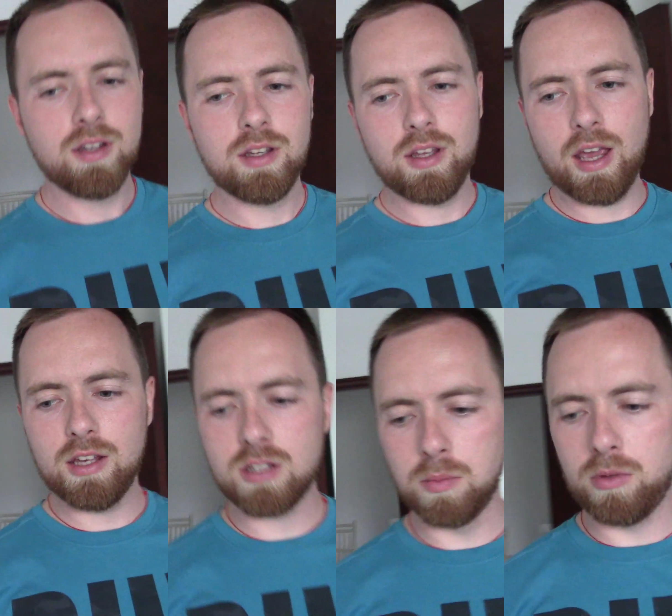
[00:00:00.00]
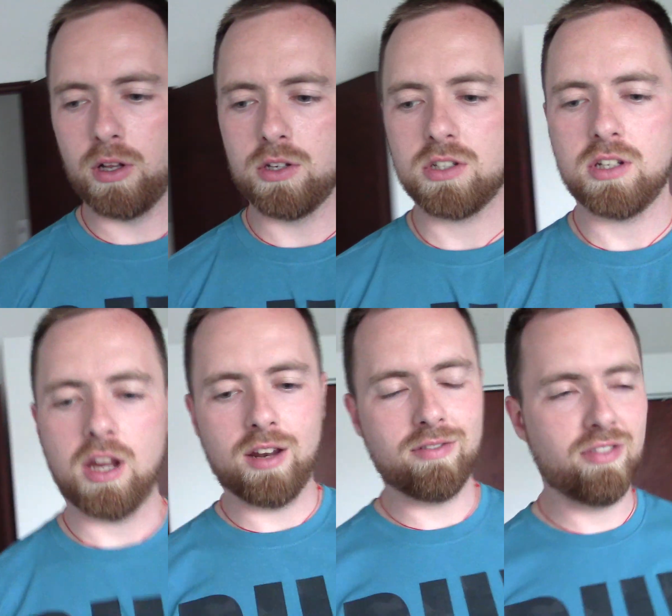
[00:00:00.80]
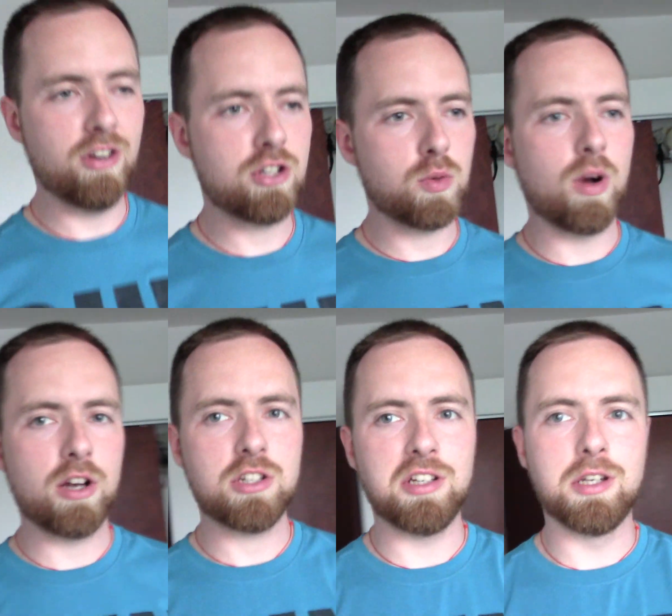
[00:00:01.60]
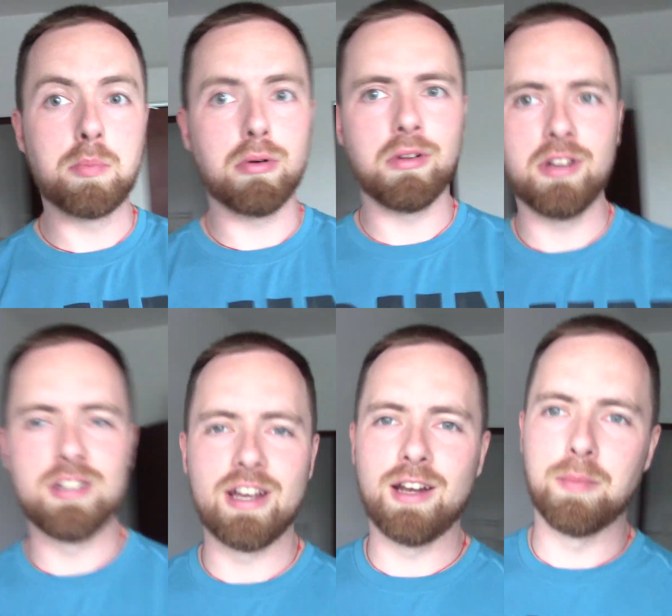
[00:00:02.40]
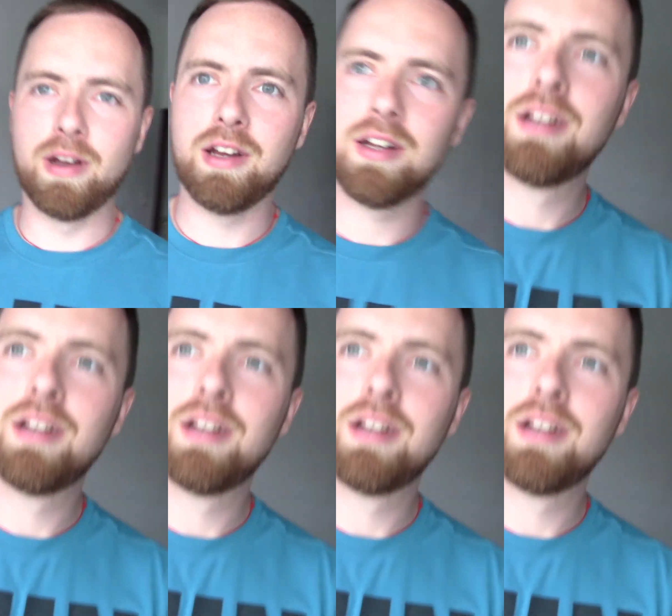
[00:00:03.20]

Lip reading: ate some lunch and finished watching Napoleon Dynamite.